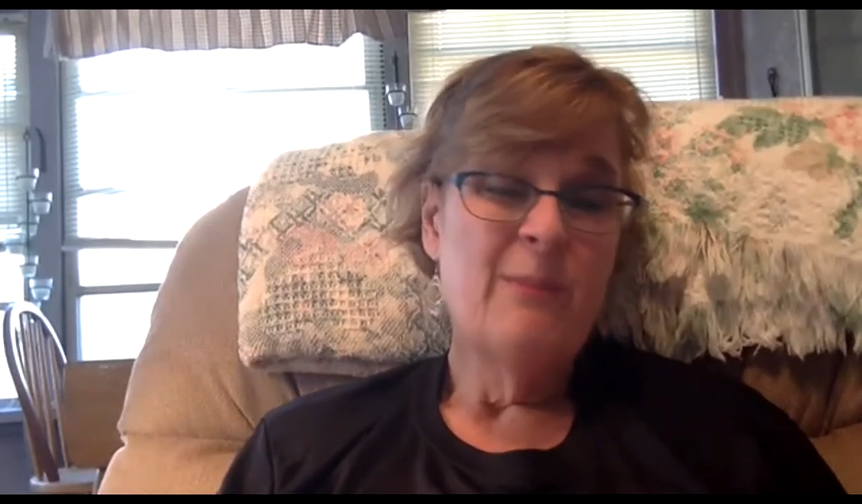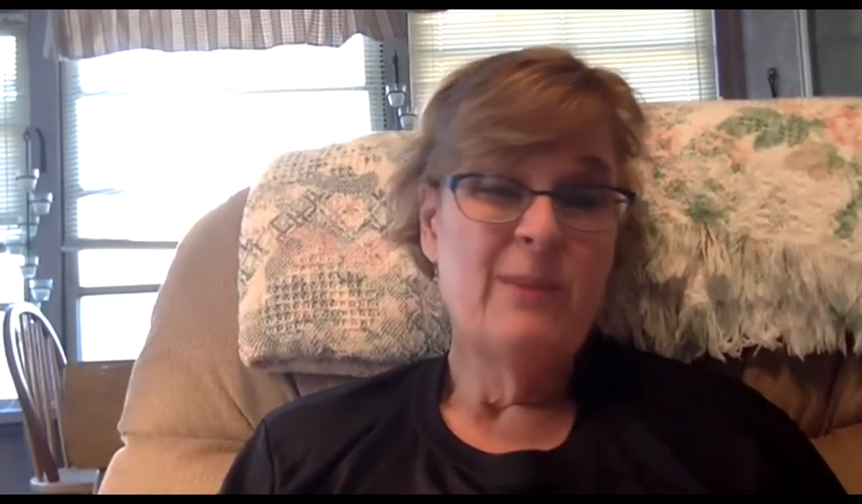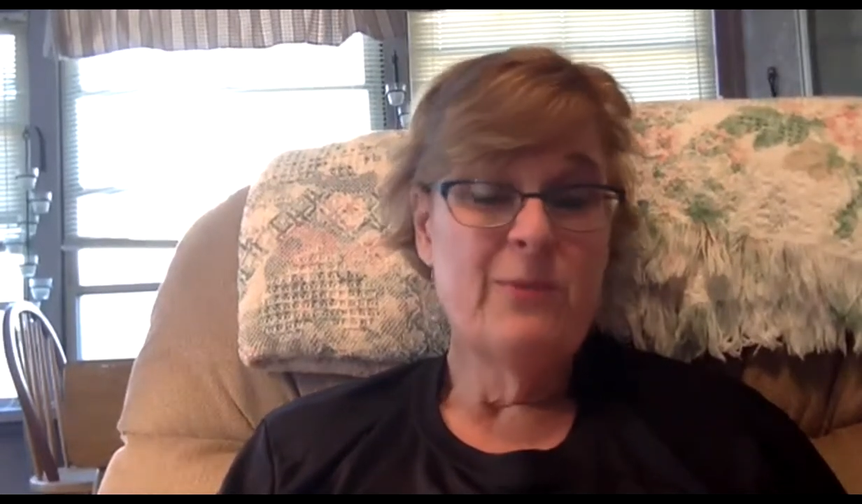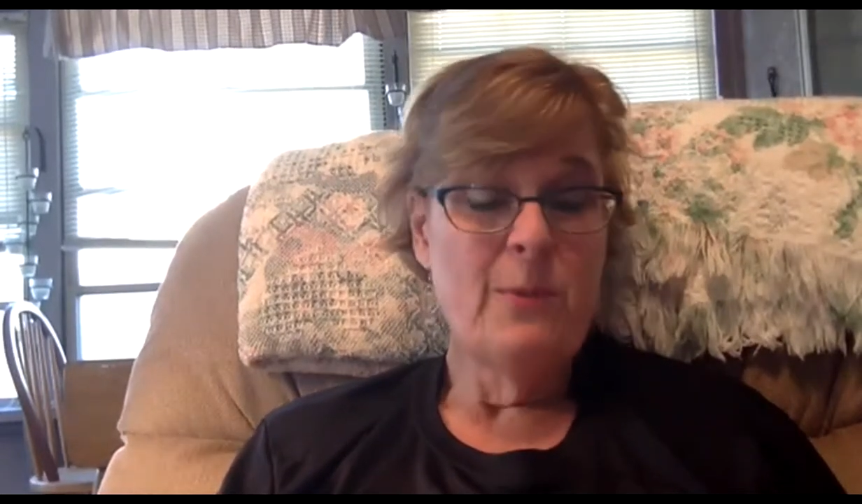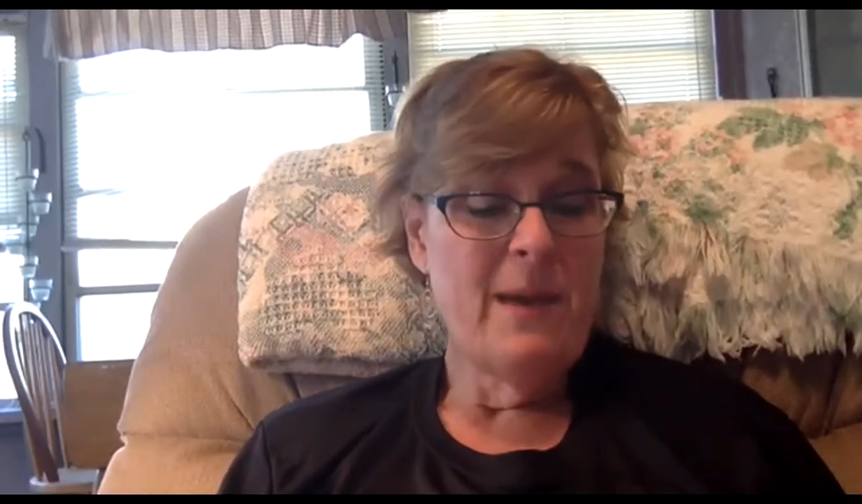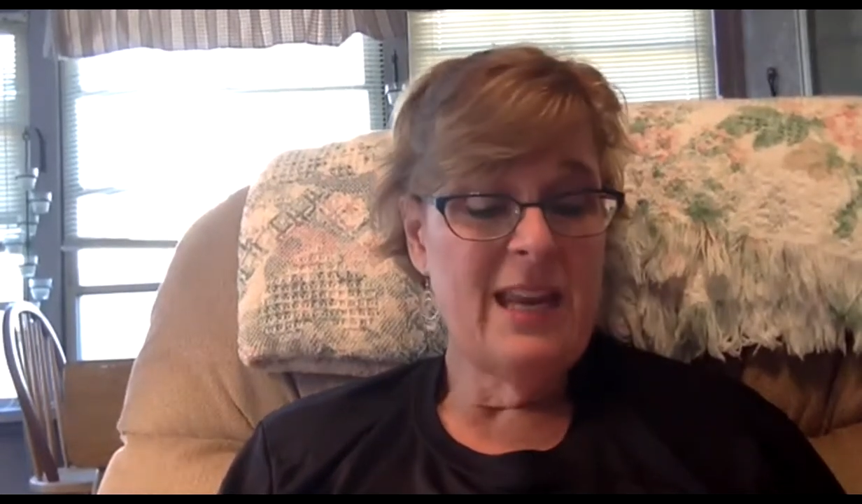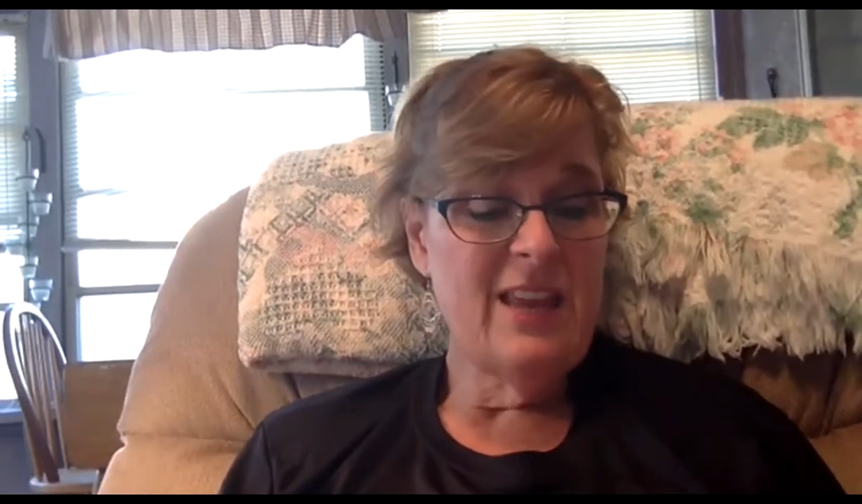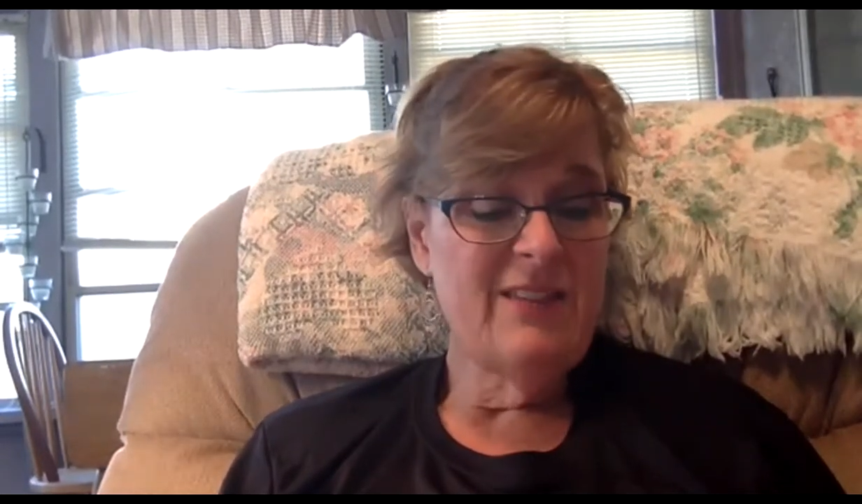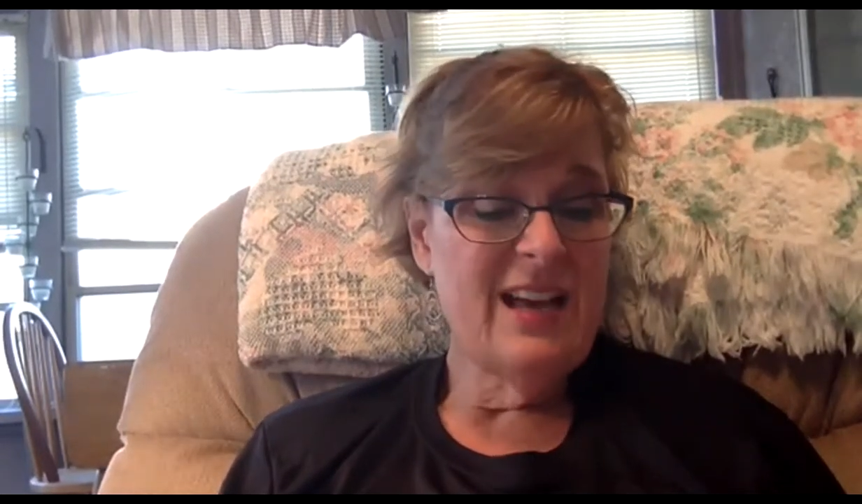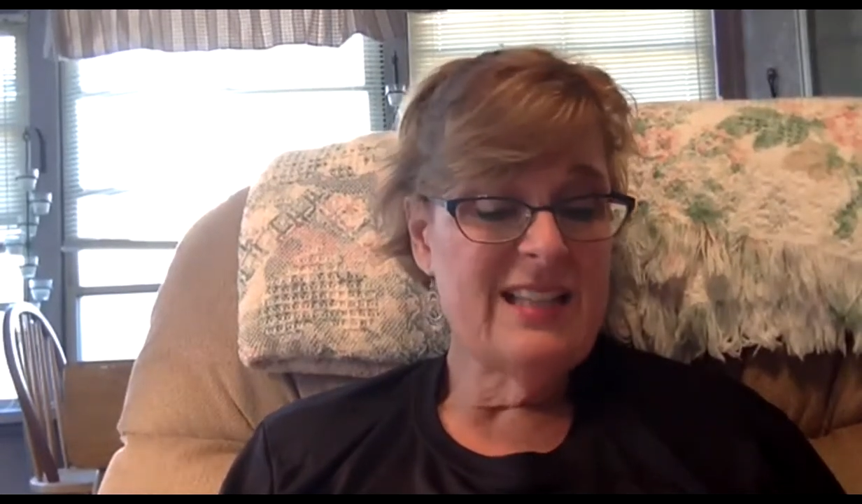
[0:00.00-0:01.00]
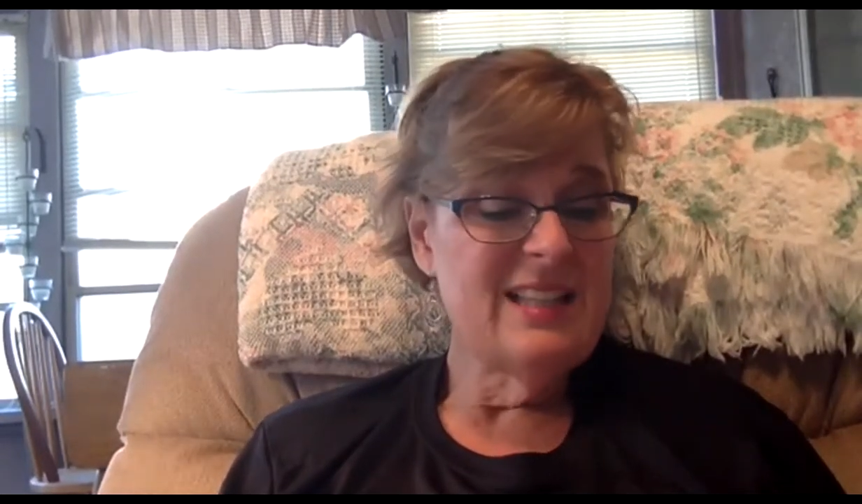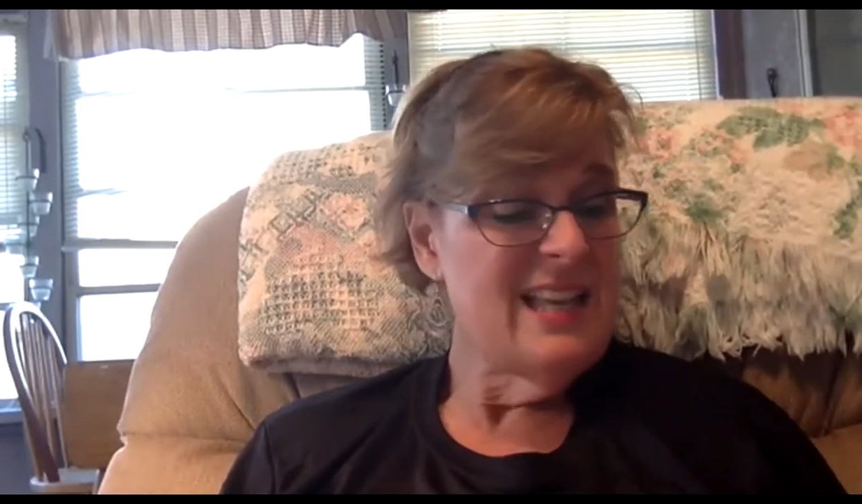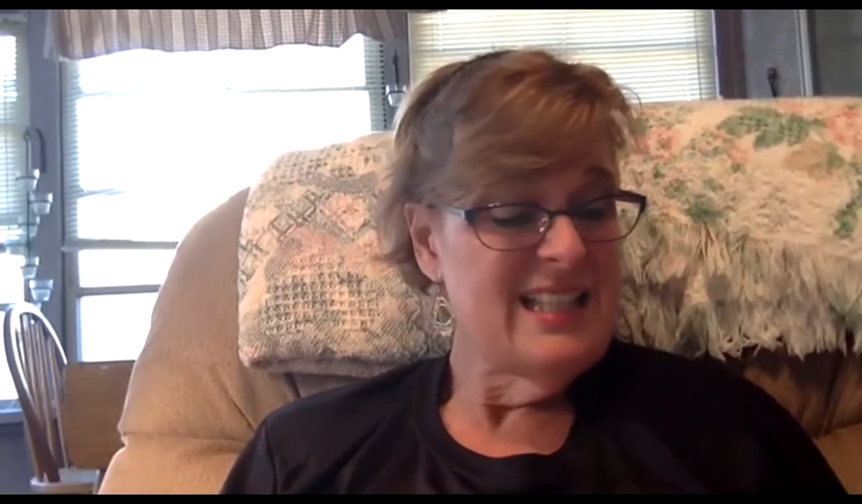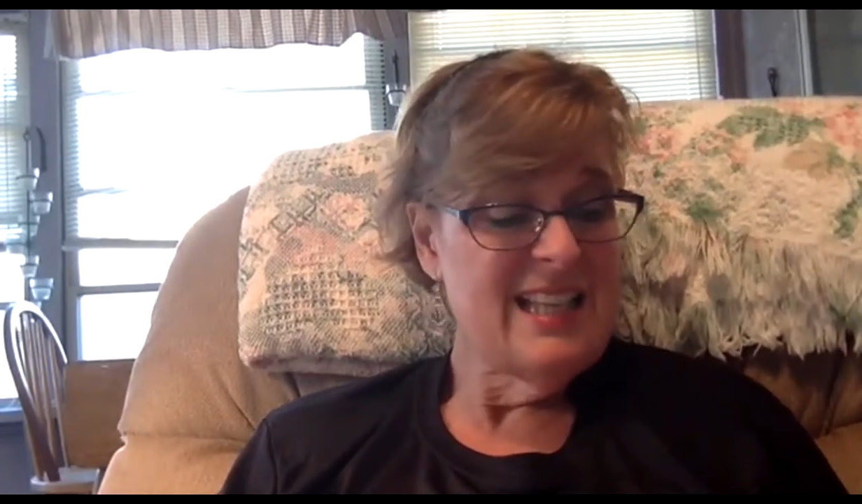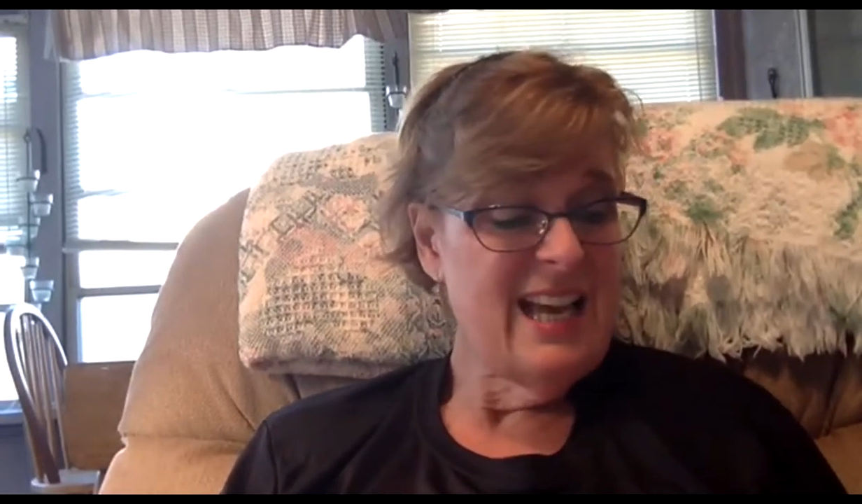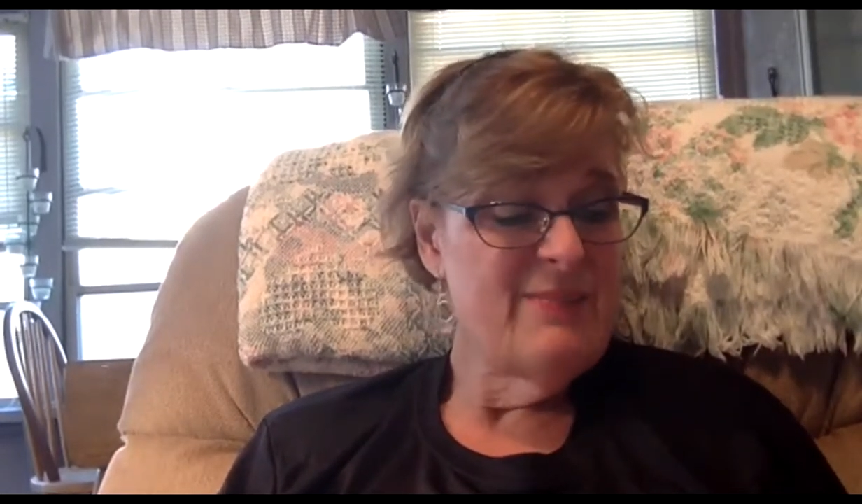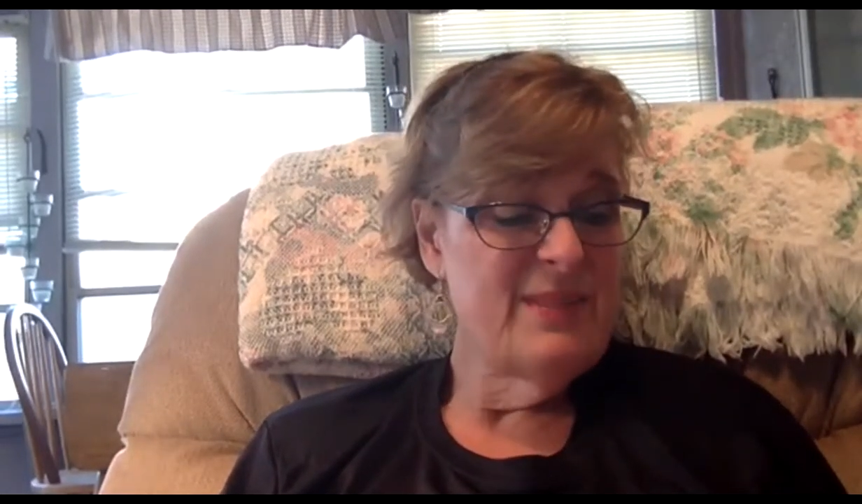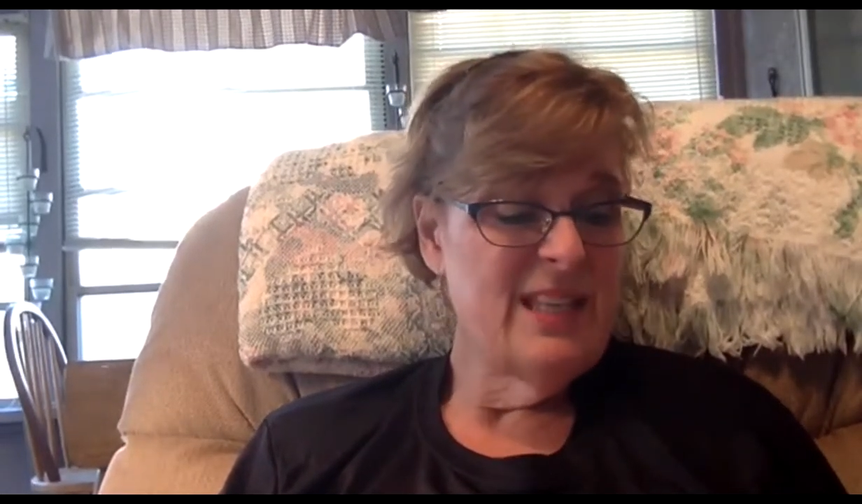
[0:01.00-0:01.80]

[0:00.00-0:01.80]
But for many of us, these signs